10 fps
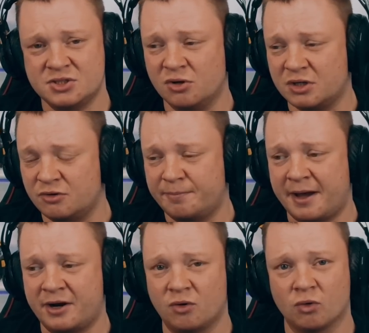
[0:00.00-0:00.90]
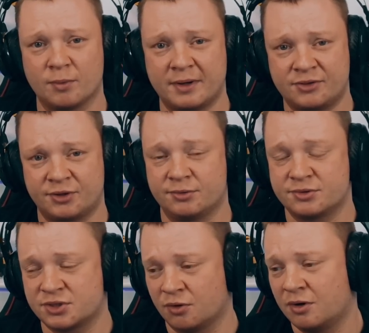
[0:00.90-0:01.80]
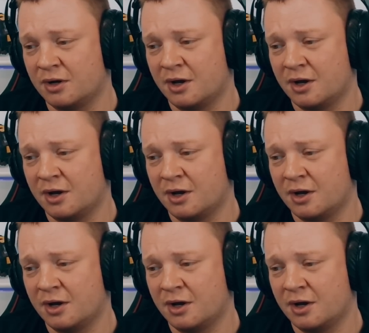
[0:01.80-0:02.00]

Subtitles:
not going to repair it all the way through, so